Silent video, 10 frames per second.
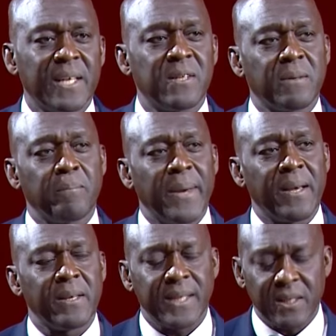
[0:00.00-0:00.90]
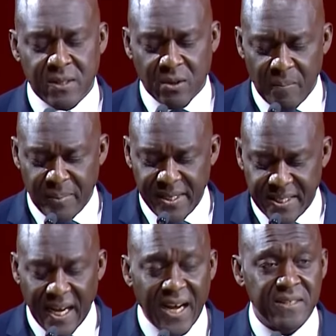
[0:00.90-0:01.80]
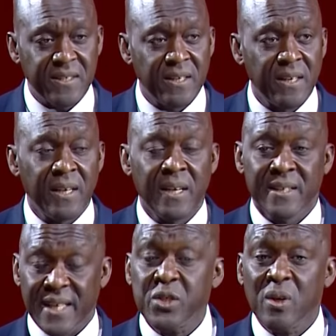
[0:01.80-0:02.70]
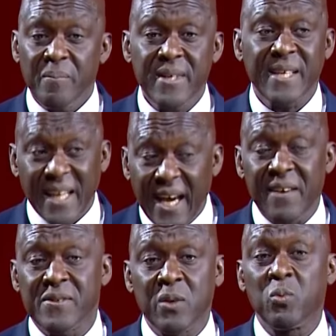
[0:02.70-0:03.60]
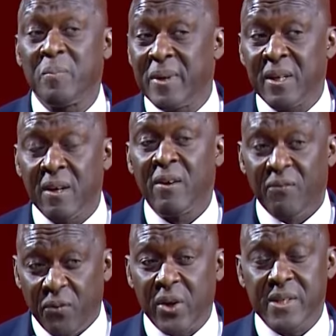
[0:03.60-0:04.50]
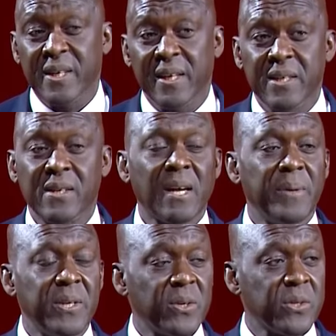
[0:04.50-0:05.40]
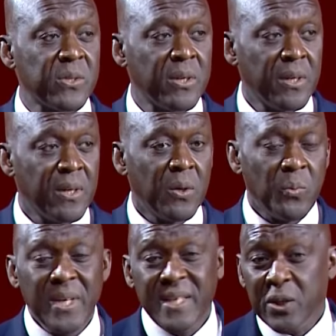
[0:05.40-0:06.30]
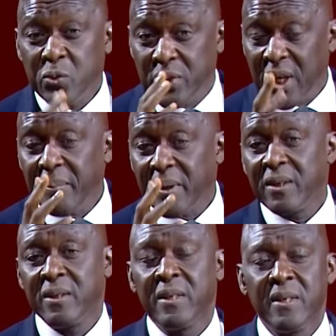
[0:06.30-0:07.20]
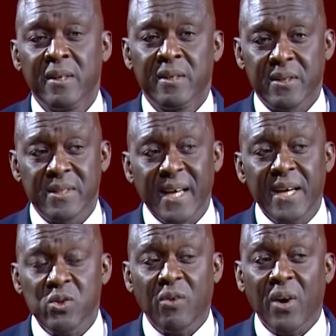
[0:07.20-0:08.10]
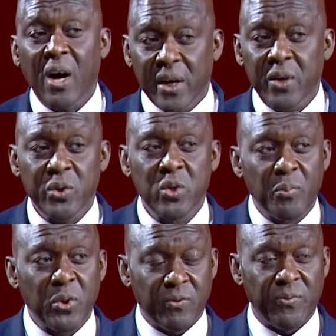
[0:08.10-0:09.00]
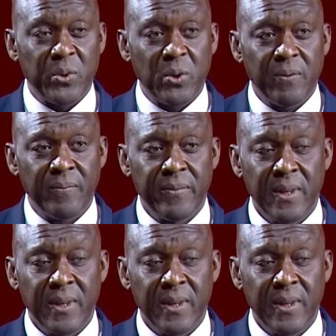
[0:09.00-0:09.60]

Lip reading: that the company has. That's something that IFC will be focusing in the coming years. We intend to double the size of our equity portfolio.